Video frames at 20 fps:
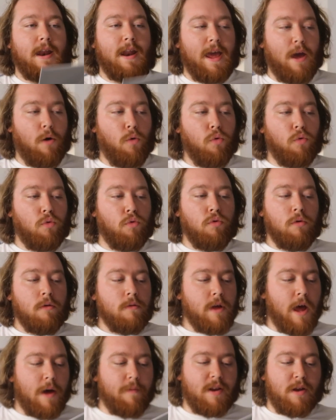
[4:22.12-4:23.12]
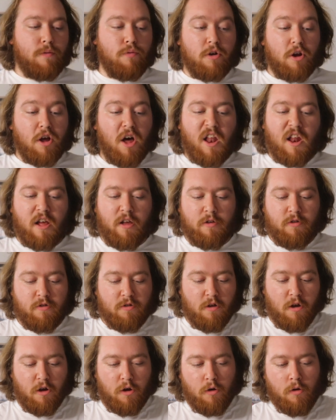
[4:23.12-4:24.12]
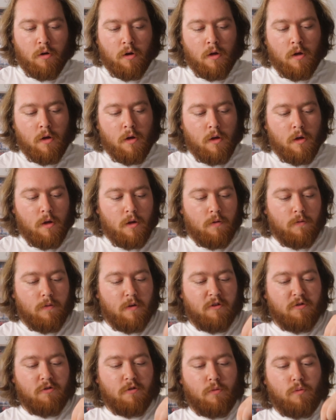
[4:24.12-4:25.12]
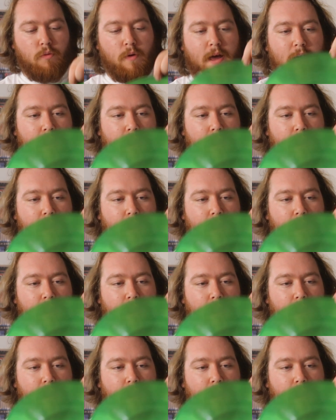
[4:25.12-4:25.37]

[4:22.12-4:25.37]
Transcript: and they all have a different colour. So, first off we